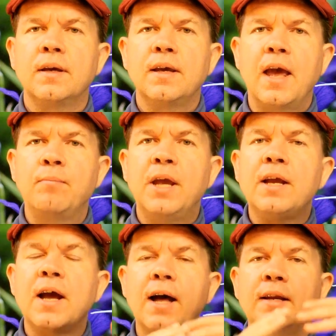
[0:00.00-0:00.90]
can be
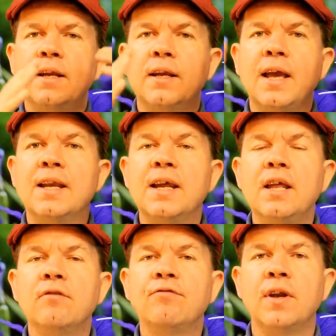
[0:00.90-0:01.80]
cut in an
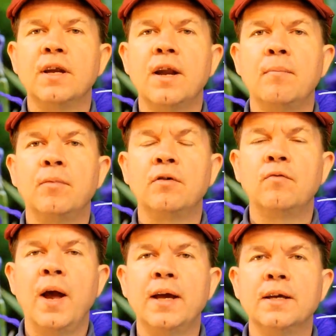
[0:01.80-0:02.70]
infinite number of
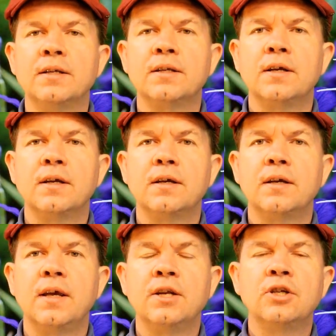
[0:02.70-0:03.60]
ways
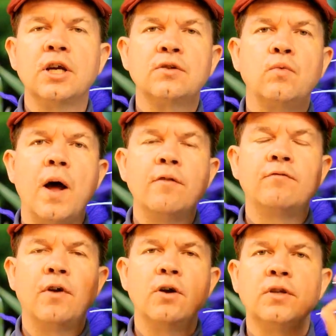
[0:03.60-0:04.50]
in just one
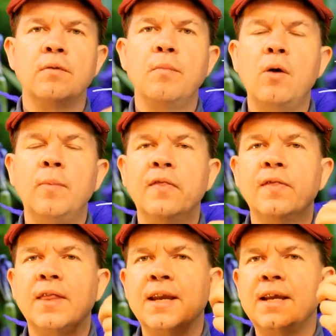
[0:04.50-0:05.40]
frozen
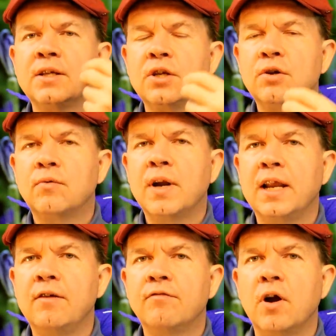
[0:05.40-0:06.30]
moment that isn't
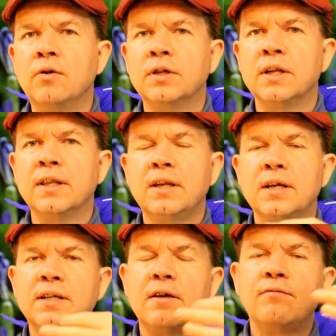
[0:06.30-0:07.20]
really frozen,
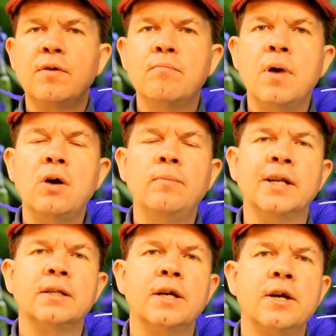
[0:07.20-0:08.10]
because every
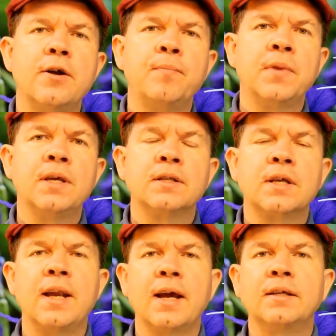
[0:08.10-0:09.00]
moment is
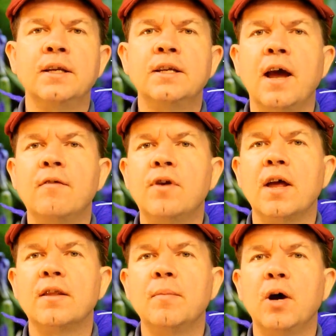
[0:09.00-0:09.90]
connected to every
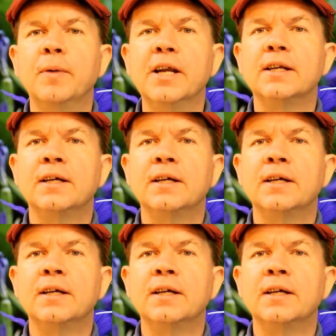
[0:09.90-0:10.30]
other moment.